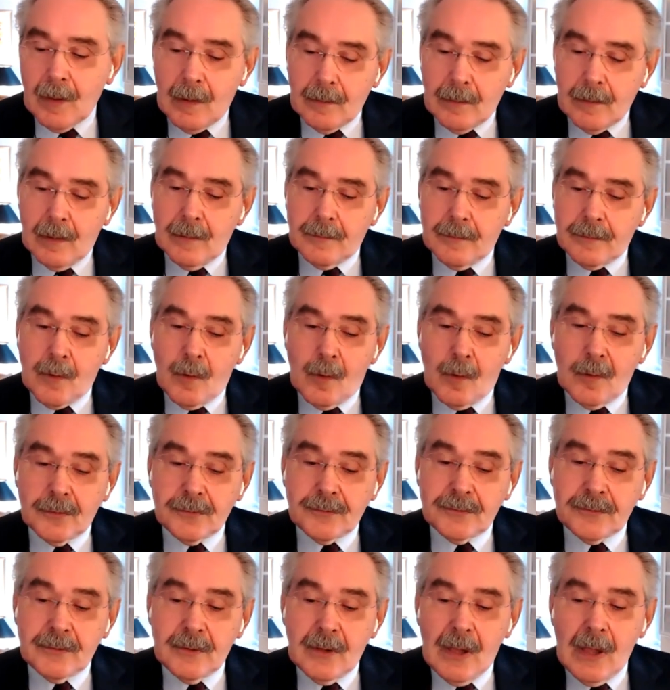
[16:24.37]
of
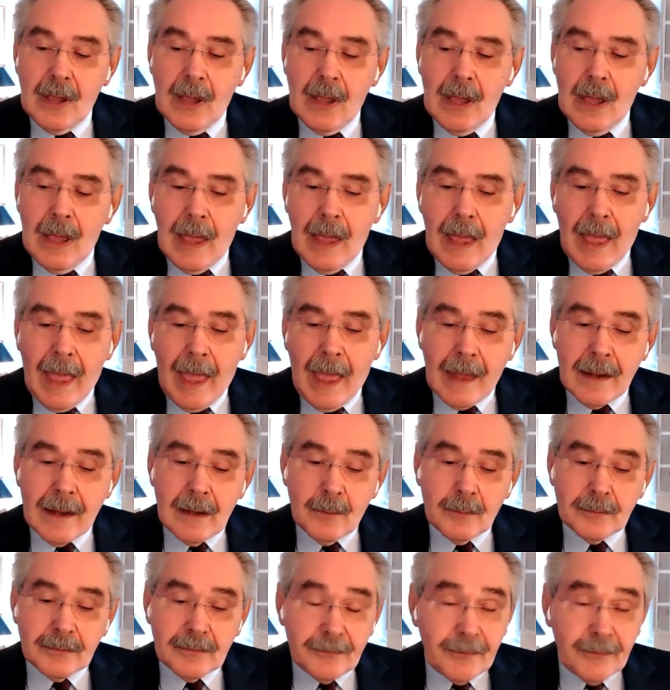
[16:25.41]
course.
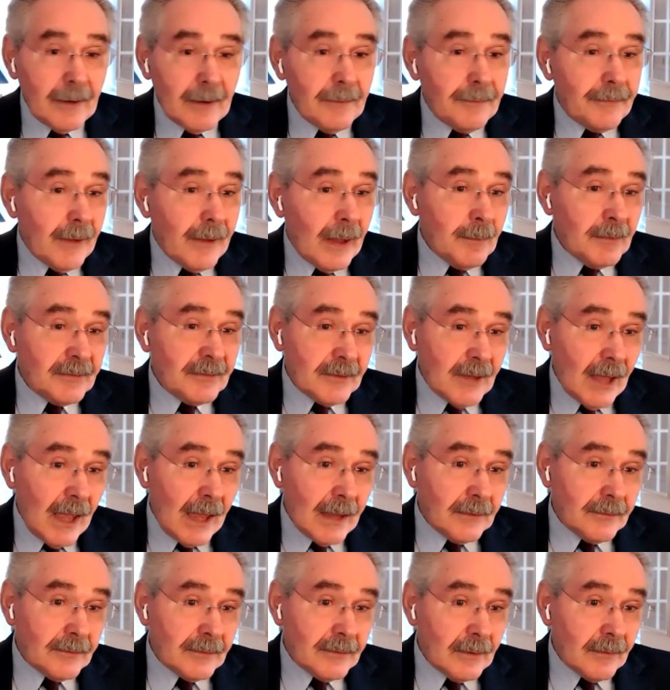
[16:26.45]
And it was a very famous
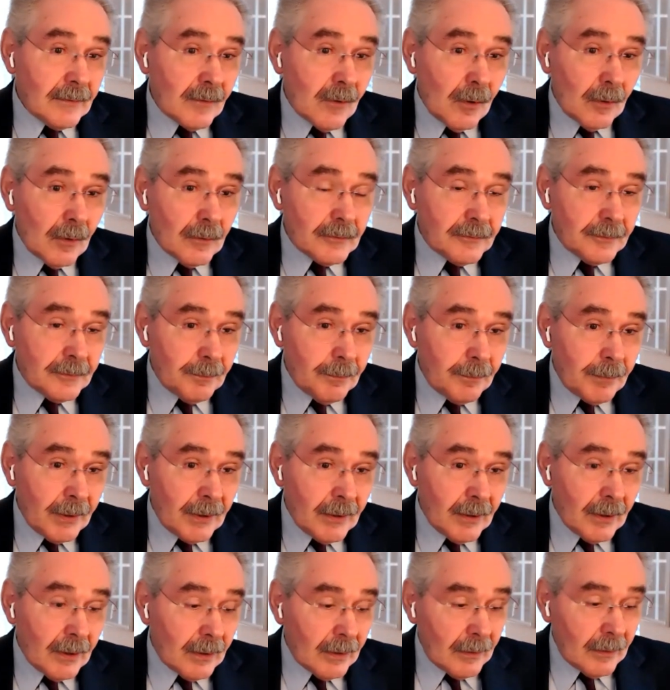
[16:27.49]
case. And of course,
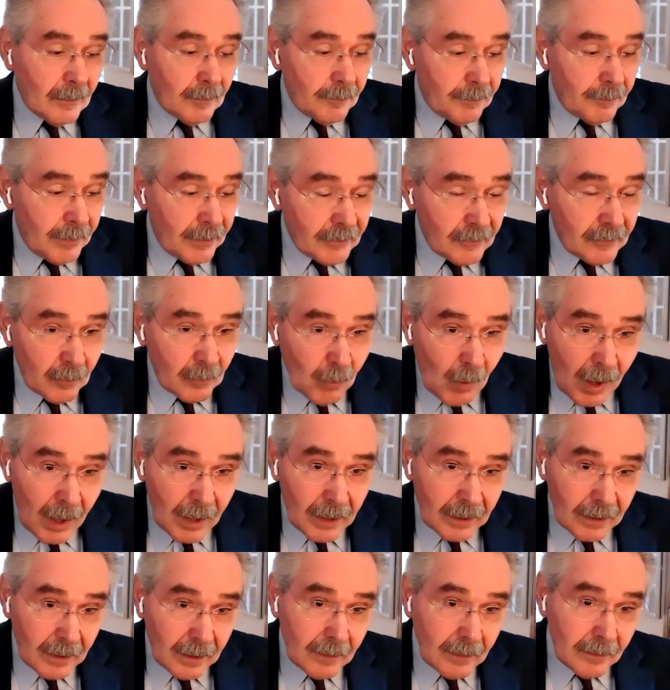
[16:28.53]

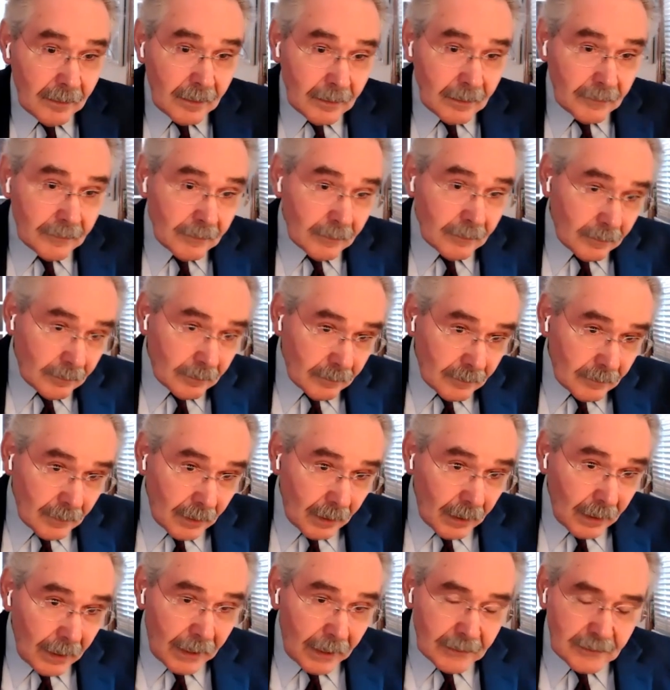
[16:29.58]
Bindranwali, the
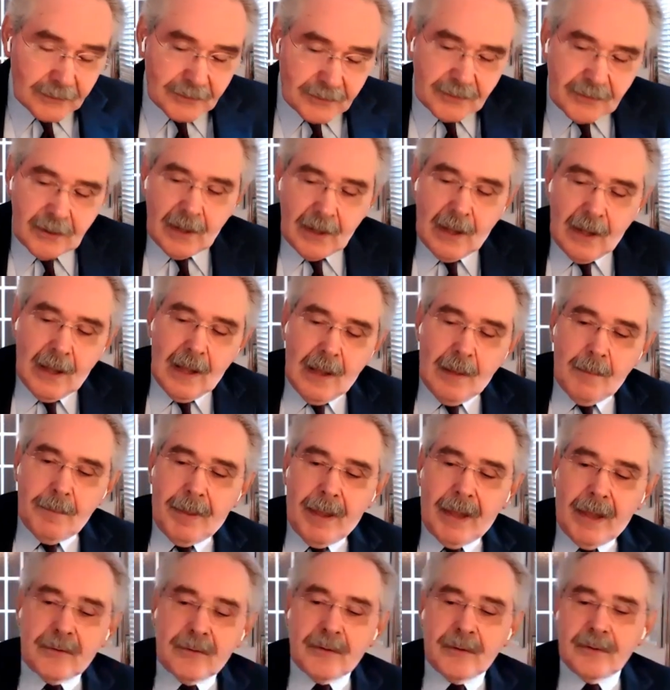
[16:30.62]
alleged
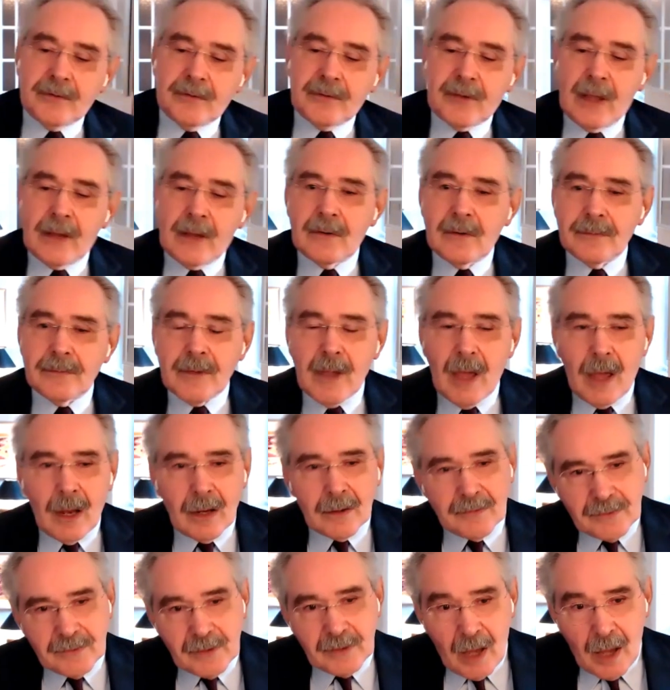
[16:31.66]
patron saint of
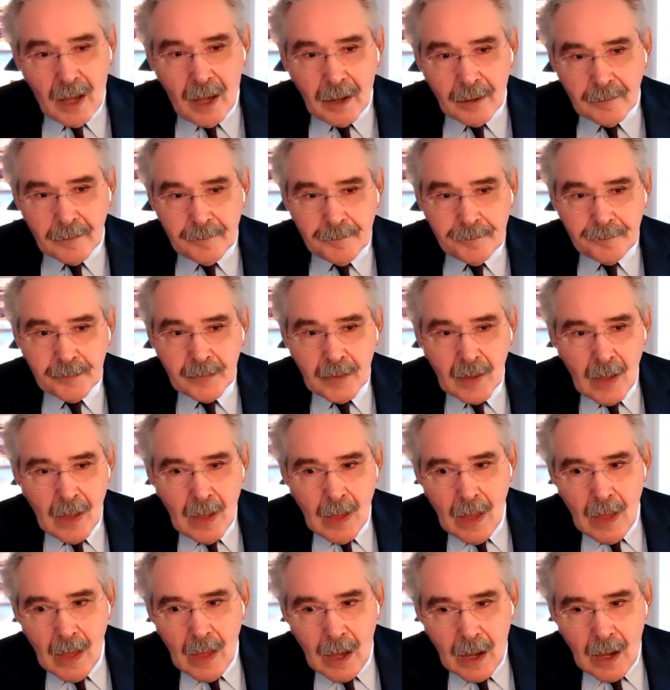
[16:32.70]
Khalistan,
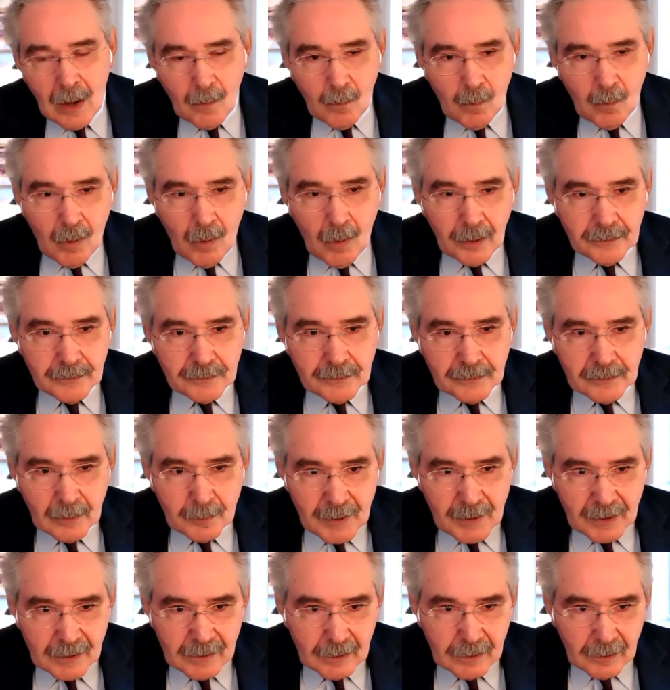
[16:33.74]
was
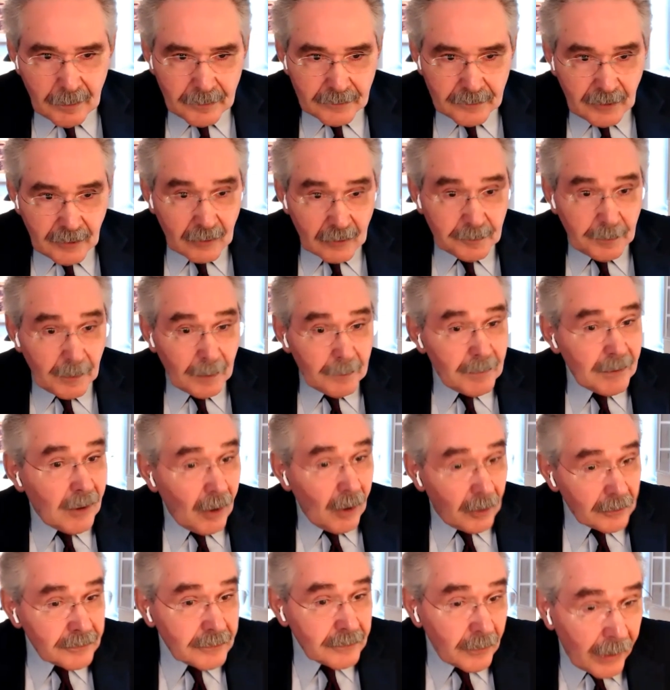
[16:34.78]
immediately the suspect
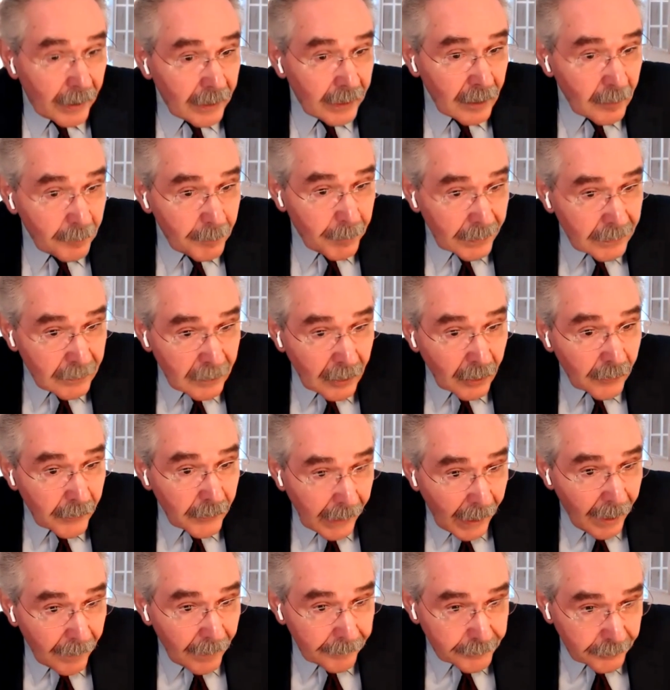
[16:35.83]
because Narain had been
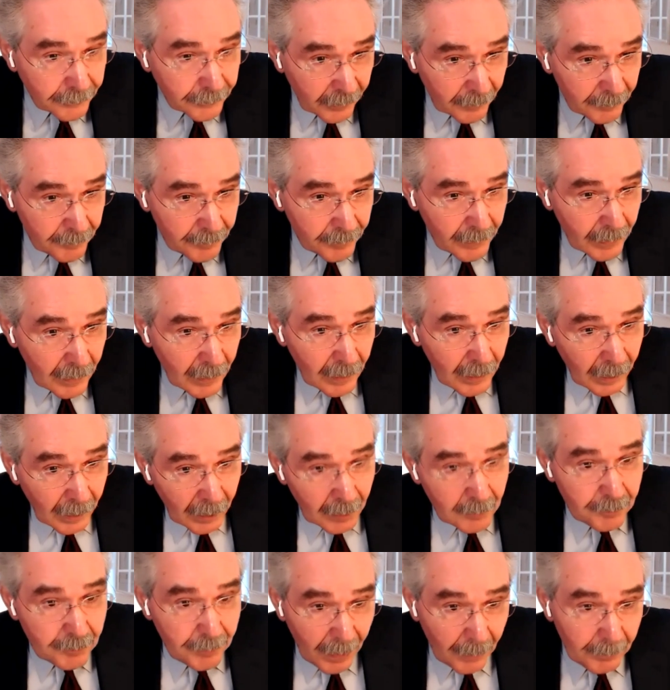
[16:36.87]
going after him
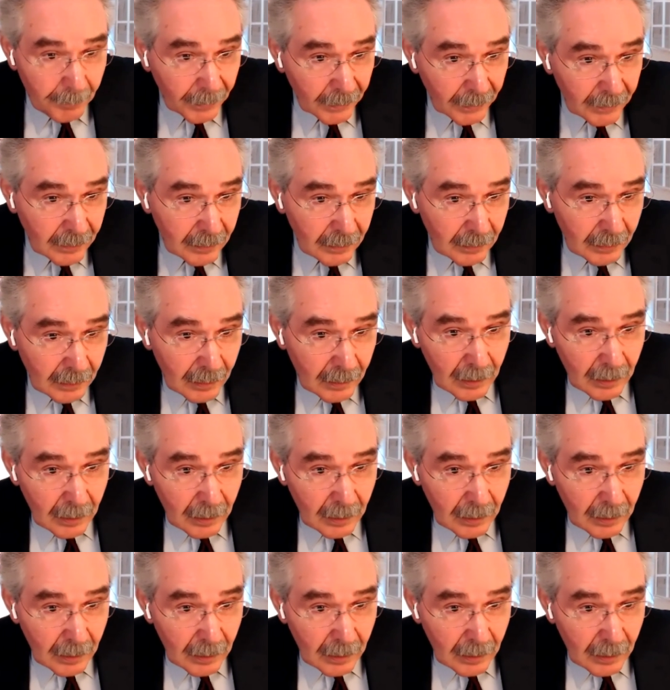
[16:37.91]
in public.